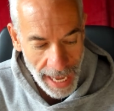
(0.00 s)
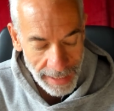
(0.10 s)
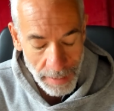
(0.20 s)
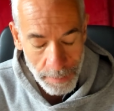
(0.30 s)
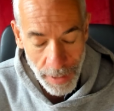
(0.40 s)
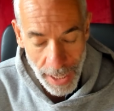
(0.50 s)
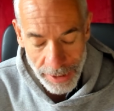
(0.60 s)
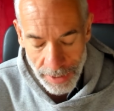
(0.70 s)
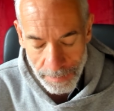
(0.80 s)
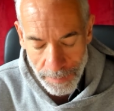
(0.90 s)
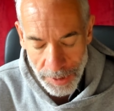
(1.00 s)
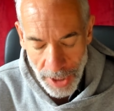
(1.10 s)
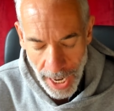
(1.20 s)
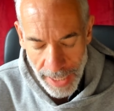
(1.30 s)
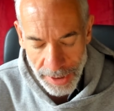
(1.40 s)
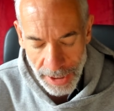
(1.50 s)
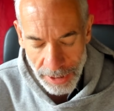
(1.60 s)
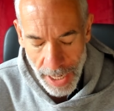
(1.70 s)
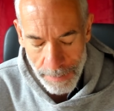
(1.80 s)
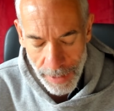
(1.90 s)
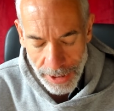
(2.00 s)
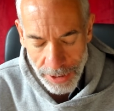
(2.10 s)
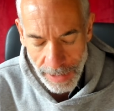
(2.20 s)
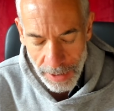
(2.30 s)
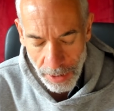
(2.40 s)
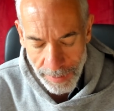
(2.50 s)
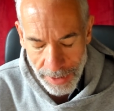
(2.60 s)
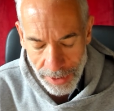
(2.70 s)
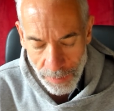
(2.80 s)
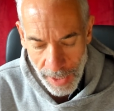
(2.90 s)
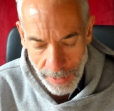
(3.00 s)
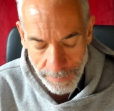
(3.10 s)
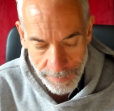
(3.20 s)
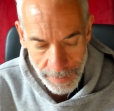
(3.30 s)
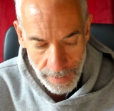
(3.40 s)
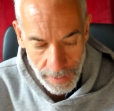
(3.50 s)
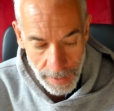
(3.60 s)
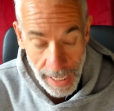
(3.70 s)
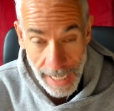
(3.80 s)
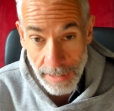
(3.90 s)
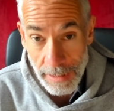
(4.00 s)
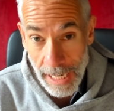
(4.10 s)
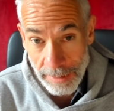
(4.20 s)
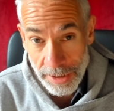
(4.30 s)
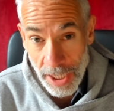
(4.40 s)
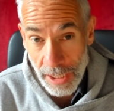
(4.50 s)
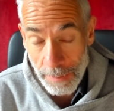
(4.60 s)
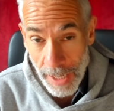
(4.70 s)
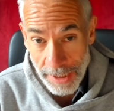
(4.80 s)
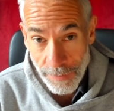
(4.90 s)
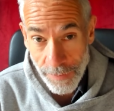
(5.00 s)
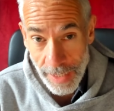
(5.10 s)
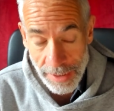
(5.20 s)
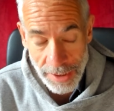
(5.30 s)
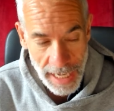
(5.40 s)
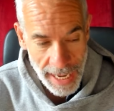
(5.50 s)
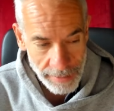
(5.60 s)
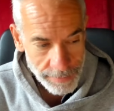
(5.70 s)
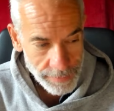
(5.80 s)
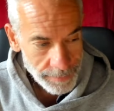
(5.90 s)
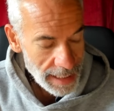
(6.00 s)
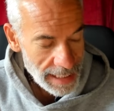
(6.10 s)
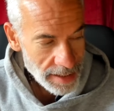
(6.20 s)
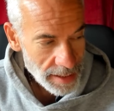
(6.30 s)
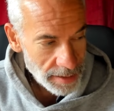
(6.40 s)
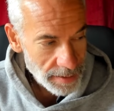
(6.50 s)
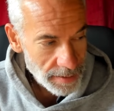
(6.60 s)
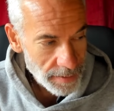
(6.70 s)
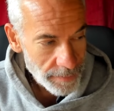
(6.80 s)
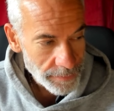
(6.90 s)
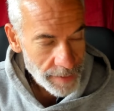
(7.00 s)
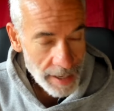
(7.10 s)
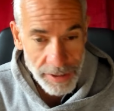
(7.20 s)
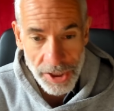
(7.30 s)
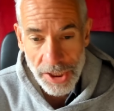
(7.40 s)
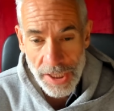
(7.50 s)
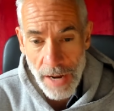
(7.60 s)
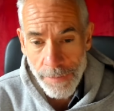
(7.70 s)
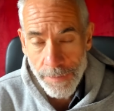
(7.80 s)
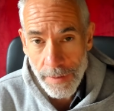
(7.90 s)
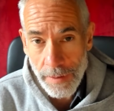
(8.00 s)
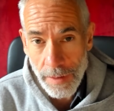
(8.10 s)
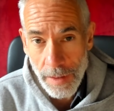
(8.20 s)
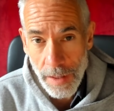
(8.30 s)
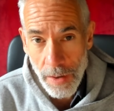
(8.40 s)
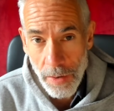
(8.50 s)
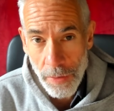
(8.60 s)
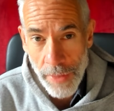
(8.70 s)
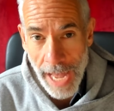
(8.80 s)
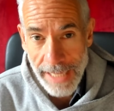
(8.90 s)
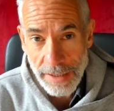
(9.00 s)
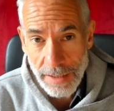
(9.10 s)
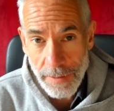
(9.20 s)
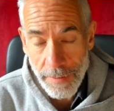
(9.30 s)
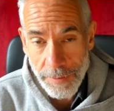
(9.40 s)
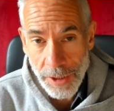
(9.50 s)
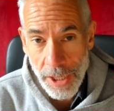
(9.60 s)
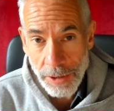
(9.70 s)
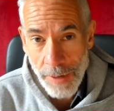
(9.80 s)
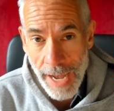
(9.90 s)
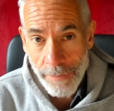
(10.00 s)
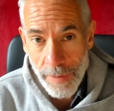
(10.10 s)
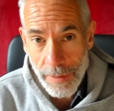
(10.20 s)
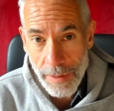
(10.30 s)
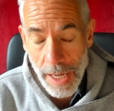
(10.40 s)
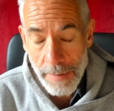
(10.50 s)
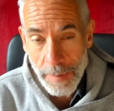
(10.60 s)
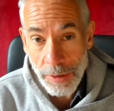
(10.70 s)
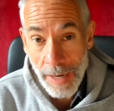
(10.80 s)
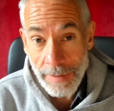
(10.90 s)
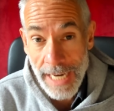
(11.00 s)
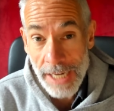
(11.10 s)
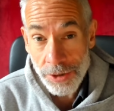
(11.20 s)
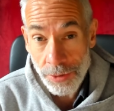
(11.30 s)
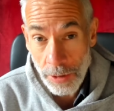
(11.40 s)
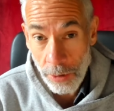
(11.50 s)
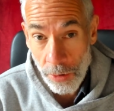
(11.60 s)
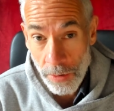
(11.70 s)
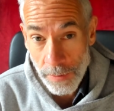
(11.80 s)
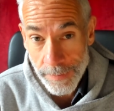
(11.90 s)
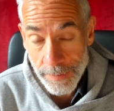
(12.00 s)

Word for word: and it applies to science and it applies to economics as well, and it, it certainly applies to fitness and health, is that there is stuff that, you know, you have you have natural law